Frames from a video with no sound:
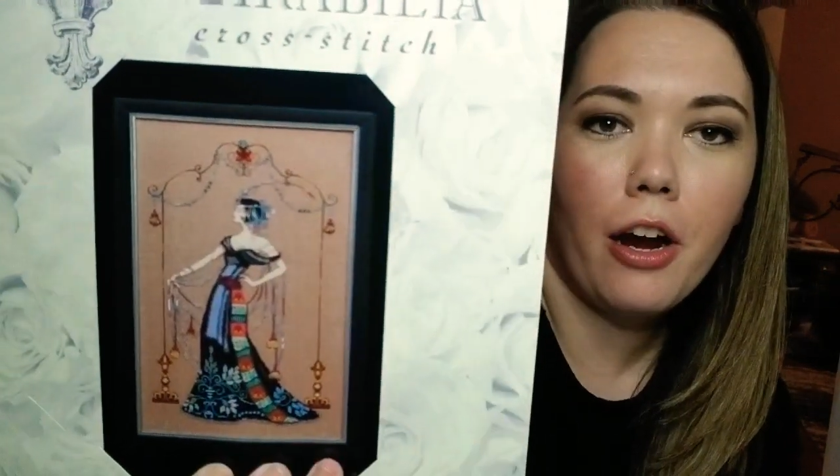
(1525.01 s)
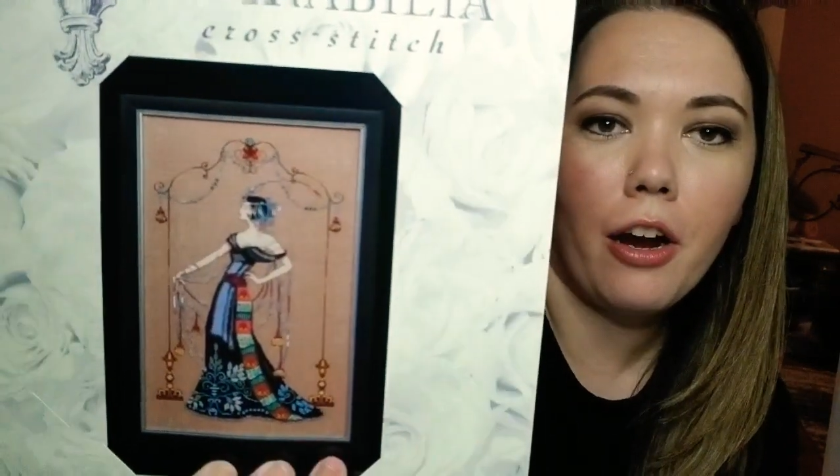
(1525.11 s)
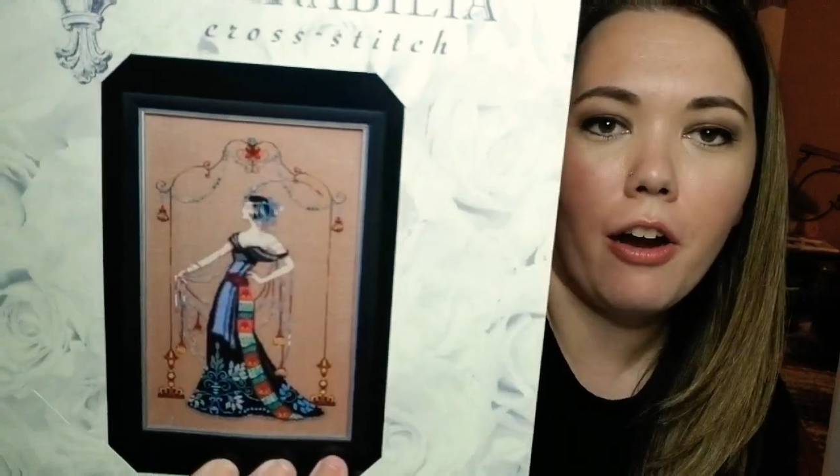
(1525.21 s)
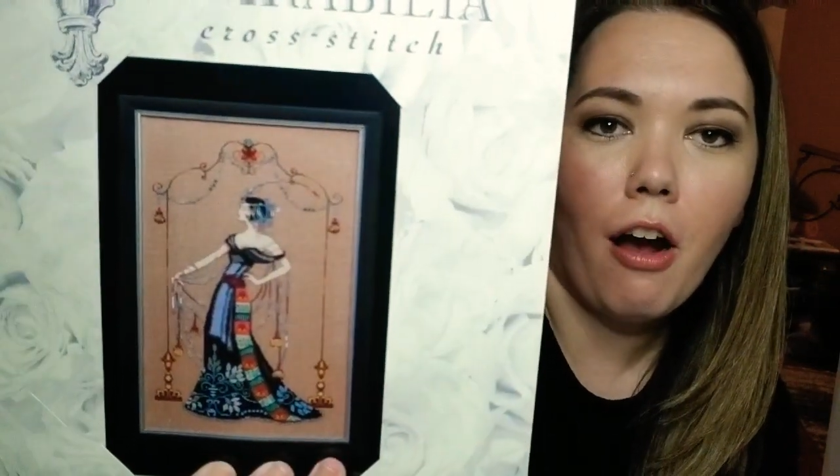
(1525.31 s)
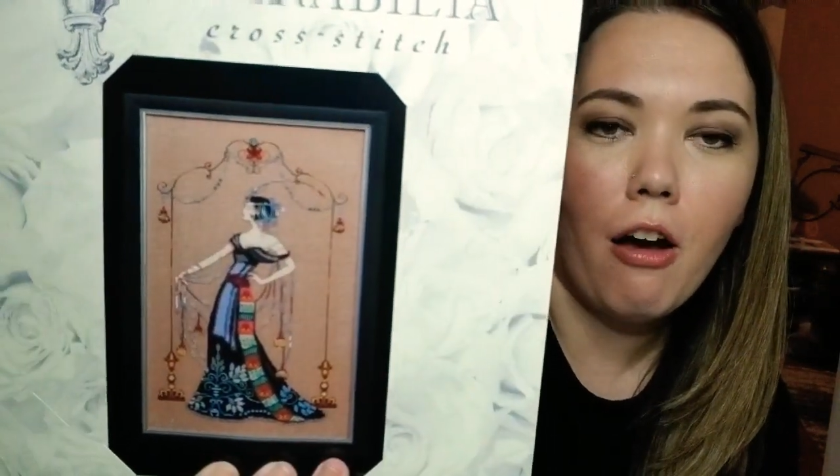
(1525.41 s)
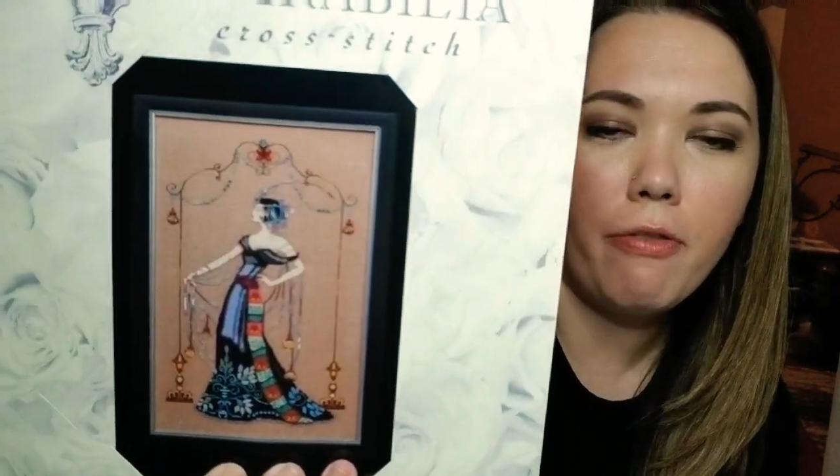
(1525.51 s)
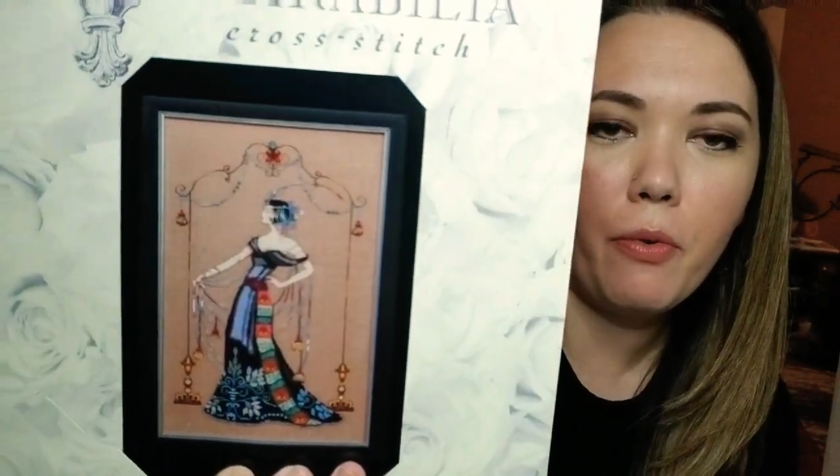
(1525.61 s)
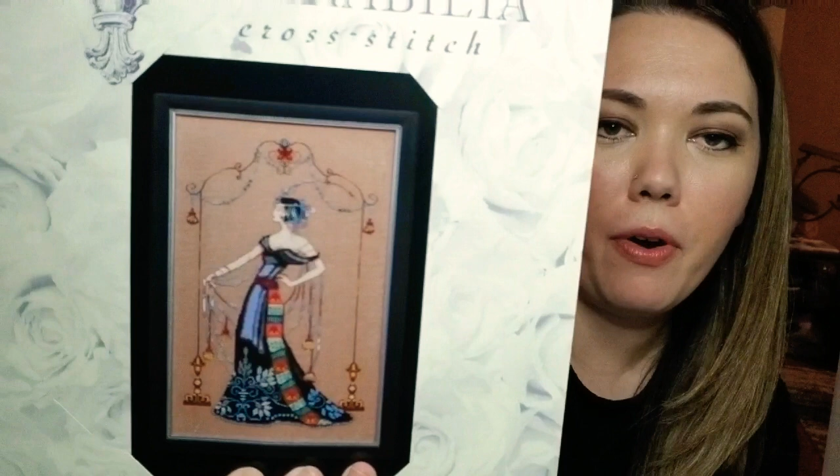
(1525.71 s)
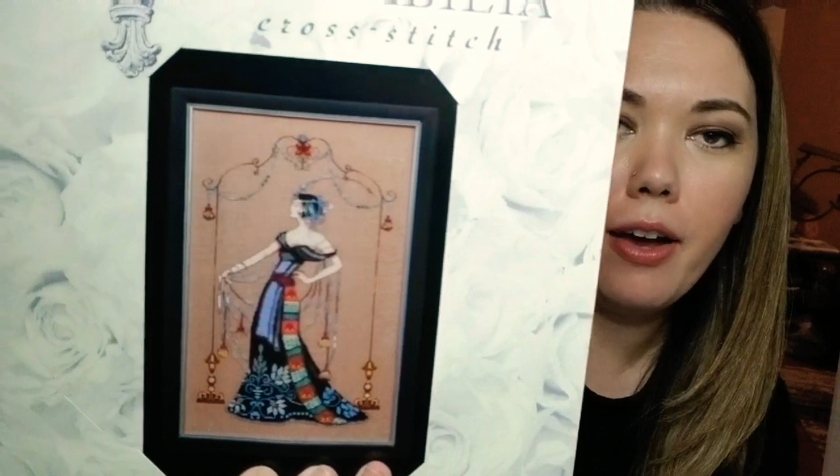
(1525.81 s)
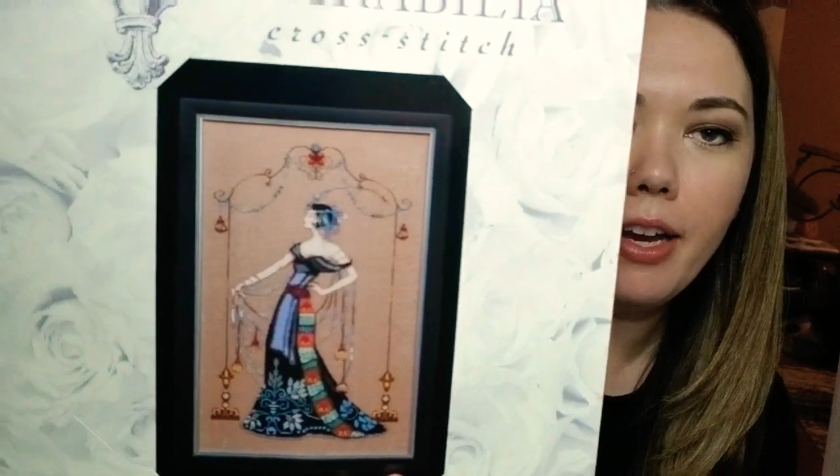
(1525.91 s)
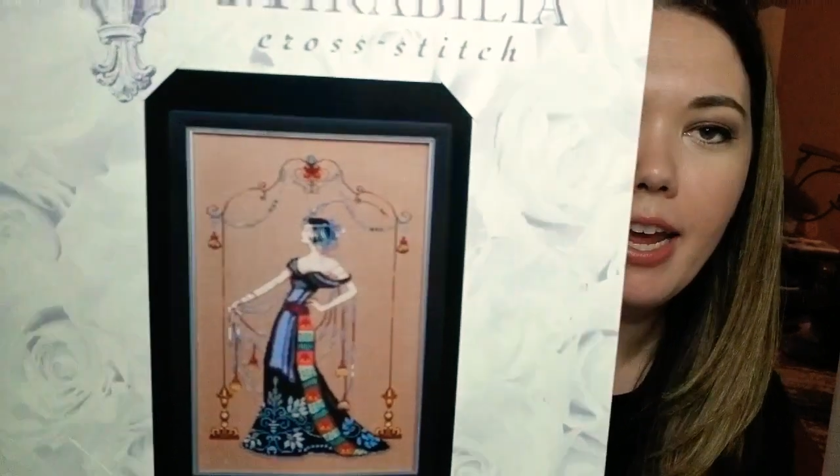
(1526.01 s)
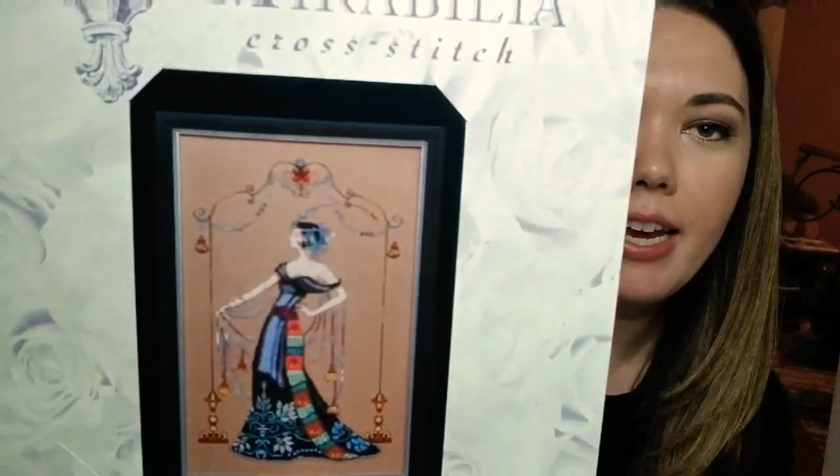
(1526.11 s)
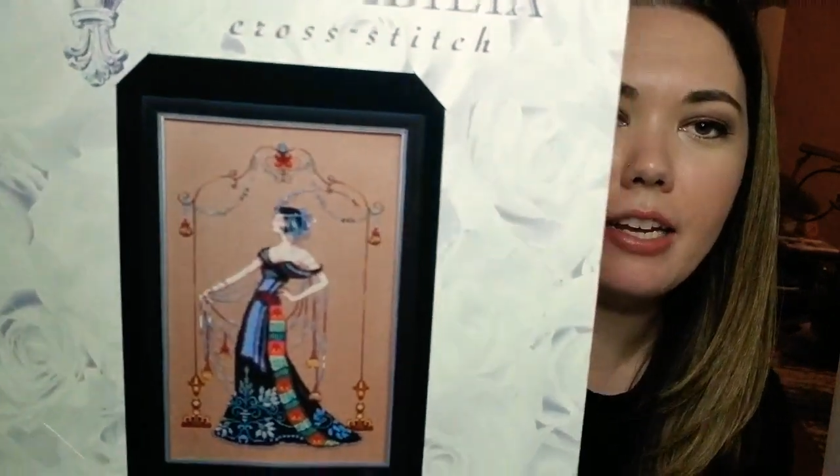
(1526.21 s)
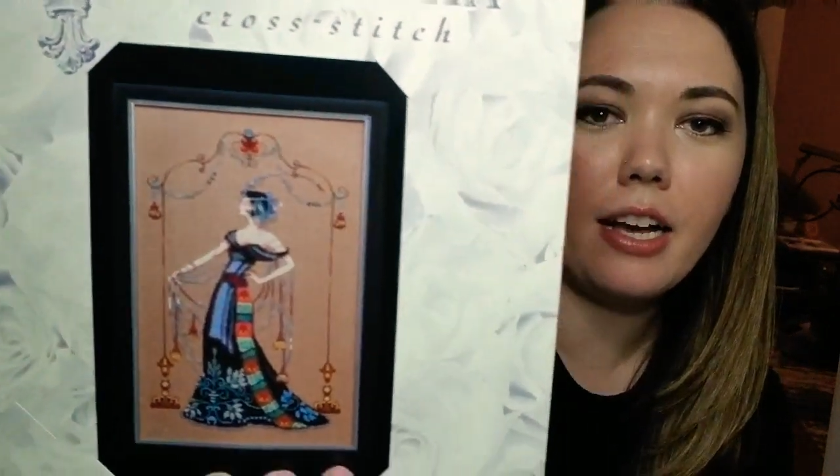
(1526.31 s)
her off of one,